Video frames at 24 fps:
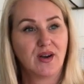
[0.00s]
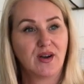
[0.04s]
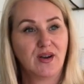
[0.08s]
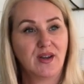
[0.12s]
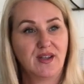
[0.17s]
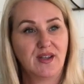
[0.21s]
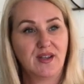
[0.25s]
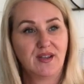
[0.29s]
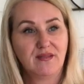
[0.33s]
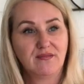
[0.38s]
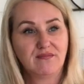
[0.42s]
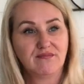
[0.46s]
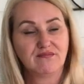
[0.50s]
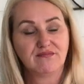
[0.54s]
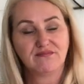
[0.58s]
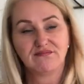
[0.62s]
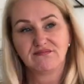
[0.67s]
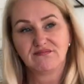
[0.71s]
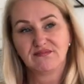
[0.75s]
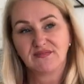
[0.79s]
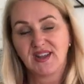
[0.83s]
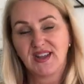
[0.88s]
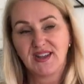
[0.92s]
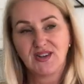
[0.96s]
in
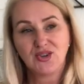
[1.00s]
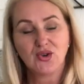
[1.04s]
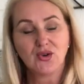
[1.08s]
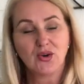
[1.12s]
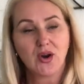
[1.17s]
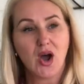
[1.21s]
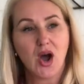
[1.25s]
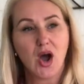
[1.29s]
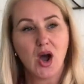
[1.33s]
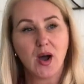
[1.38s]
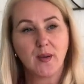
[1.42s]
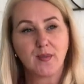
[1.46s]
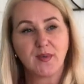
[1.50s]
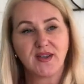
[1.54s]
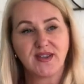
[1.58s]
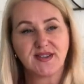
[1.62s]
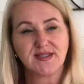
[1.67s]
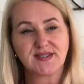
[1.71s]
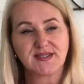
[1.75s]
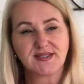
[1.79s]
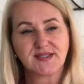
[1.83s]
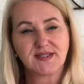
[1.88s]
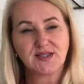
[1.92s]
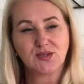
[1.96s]
your
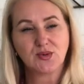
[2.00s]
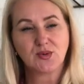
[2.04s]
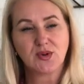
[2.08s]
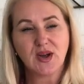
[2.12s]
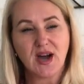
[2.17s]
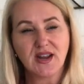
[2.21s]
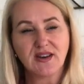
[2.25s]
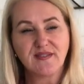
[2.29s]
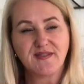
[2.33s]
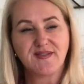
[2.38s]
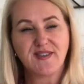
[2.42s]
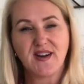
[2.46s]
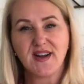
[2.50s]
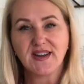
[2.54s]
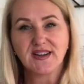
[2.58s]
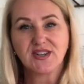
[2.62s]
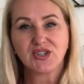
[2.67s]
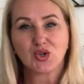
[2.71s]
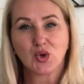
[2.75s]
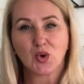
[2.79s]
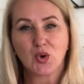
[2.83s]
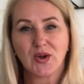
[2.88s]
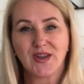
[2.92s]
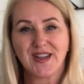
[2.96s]
hobbies, you gotta find
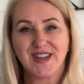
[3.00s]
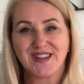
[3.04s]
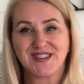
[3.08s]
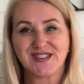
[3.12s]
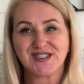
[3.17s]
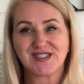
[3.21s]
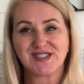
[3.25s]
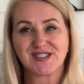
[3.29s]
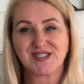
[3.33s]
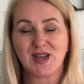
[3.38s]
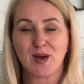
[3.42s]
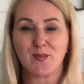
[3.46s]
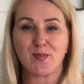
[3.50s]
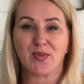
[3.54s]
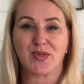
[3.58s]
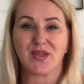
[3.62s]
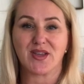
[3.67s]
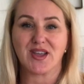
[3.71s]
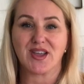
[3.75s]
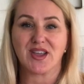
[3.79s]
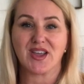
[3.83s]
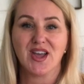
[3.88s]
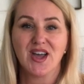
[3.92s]
joy in something.